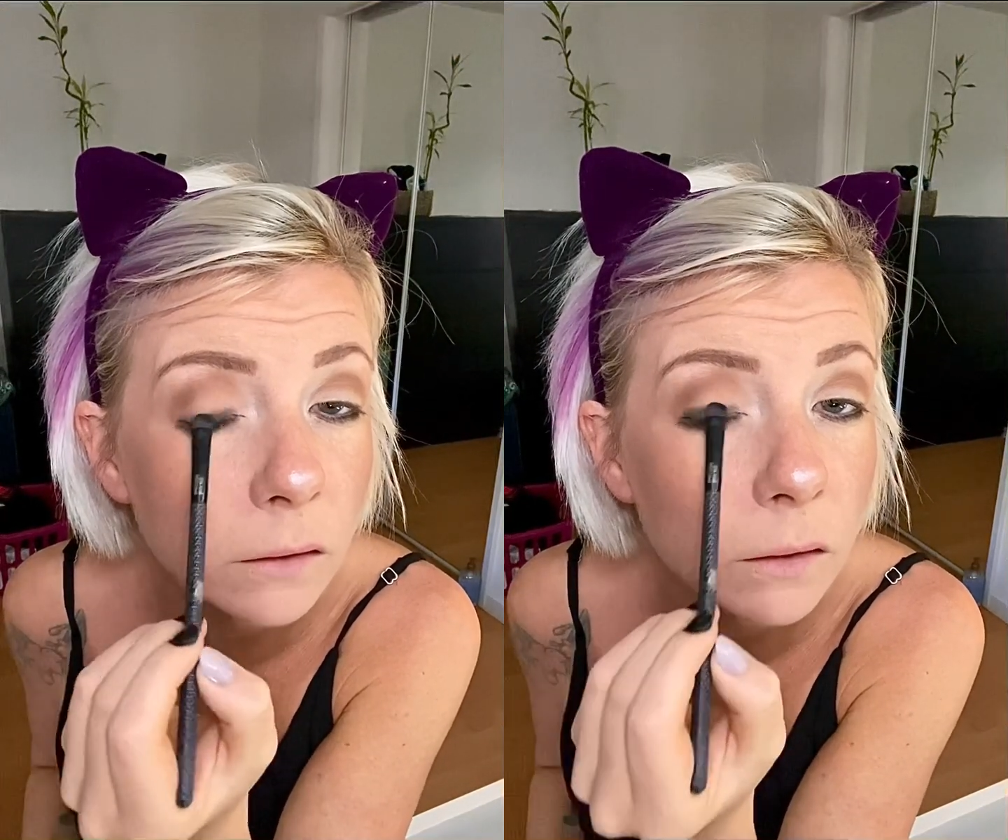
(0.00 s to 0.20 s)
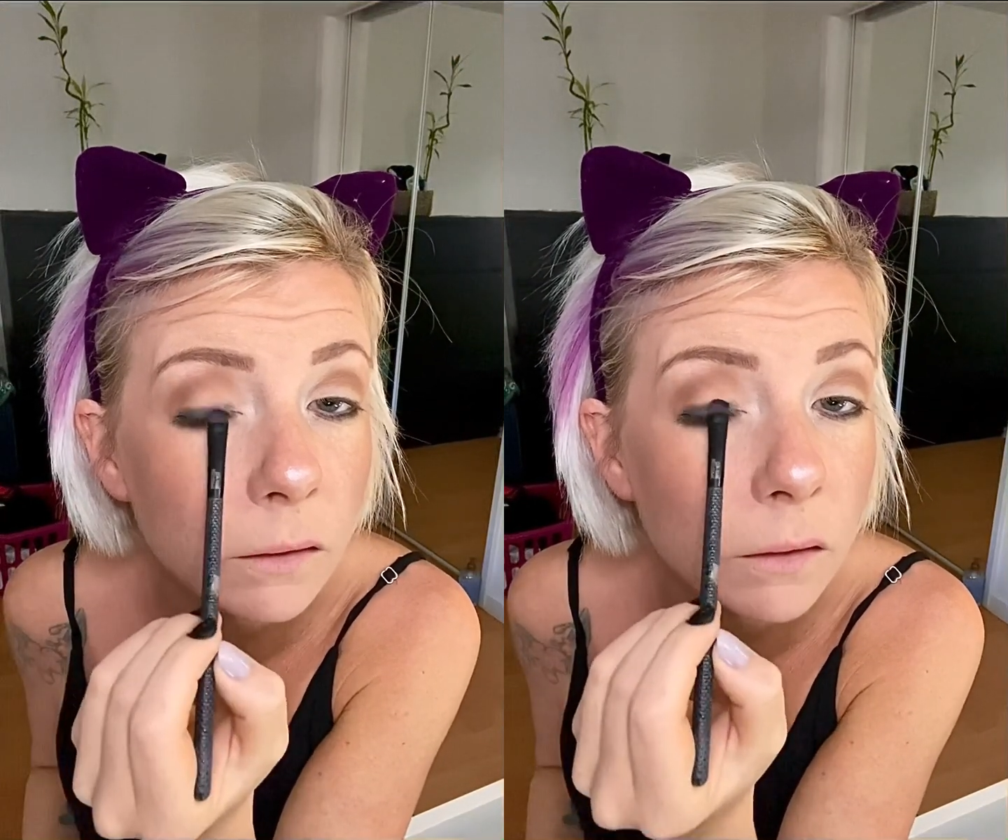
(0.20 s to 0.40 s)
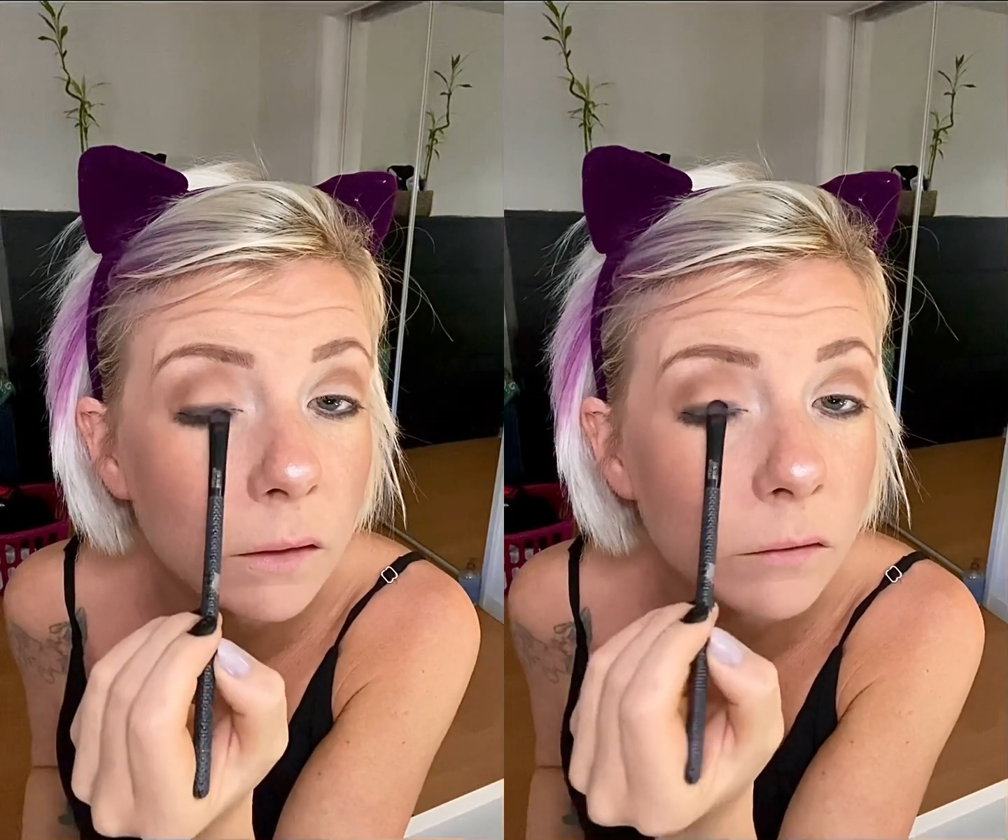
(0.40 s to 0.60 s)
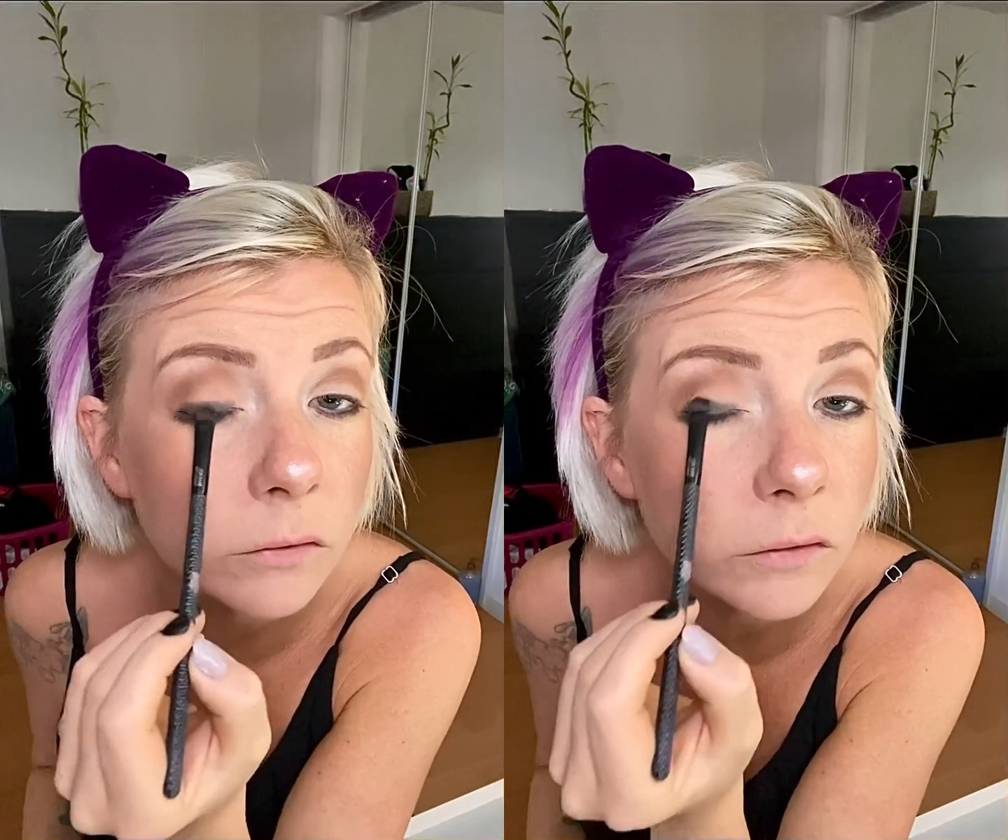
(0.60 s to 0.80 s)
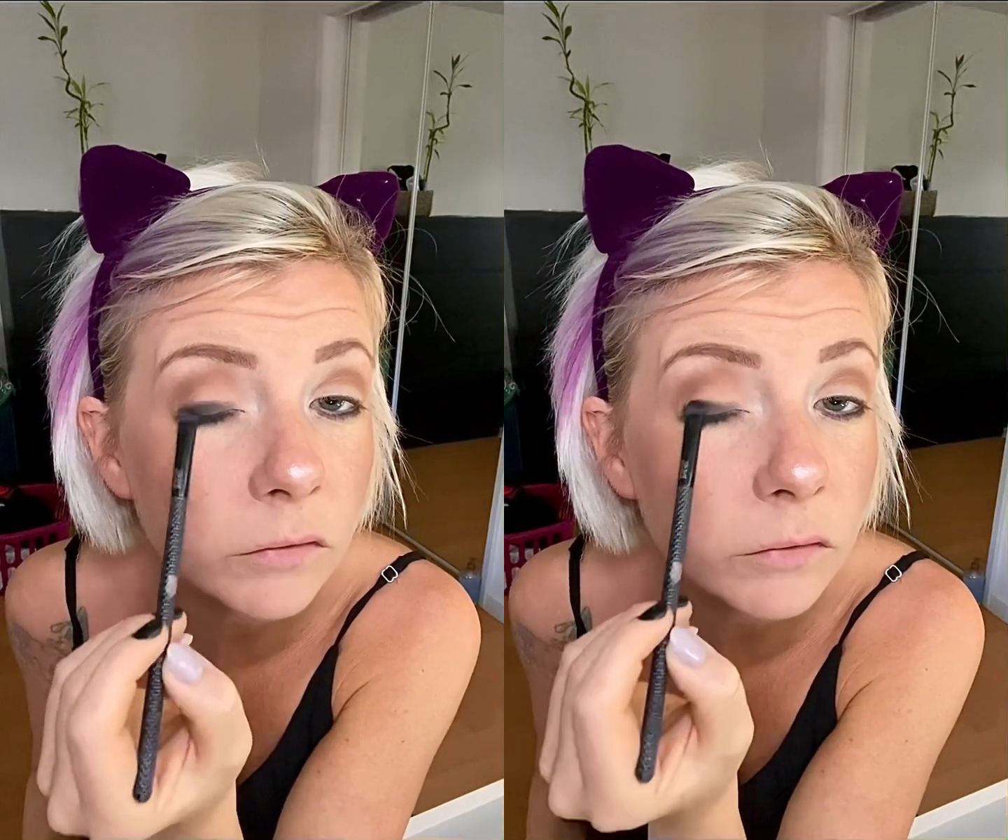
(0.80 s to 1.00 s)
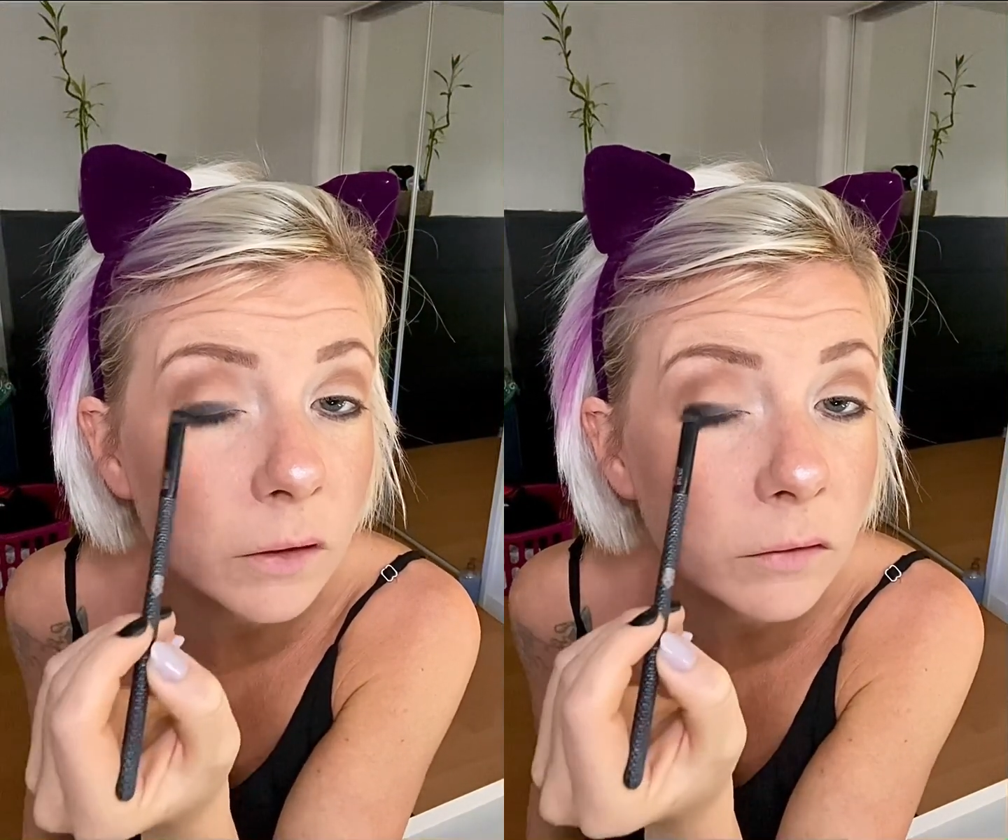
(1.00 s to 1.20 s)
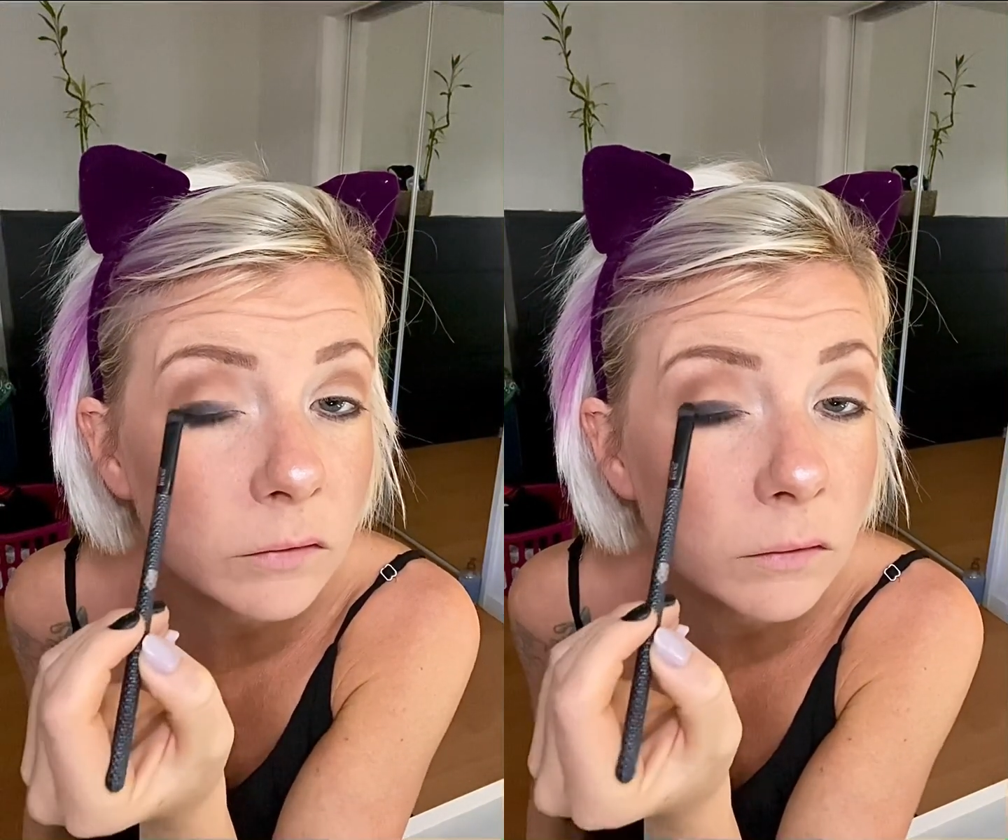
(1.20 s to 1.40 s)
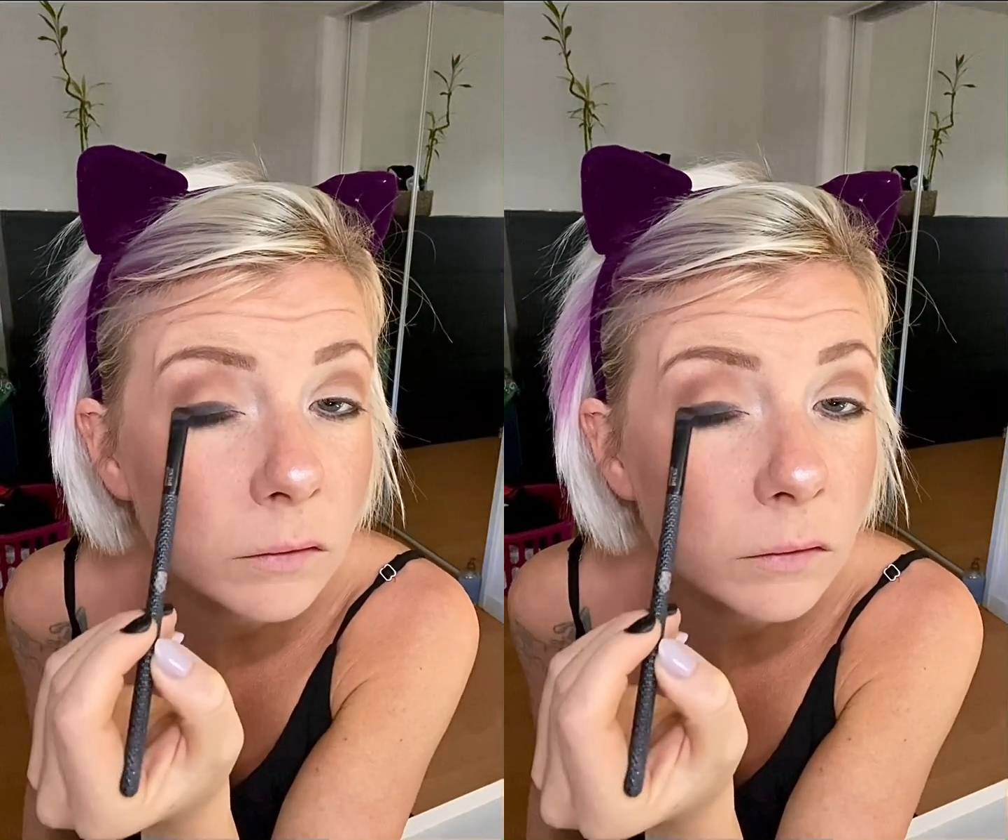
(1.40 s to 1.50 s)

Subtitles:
and then that really sucks.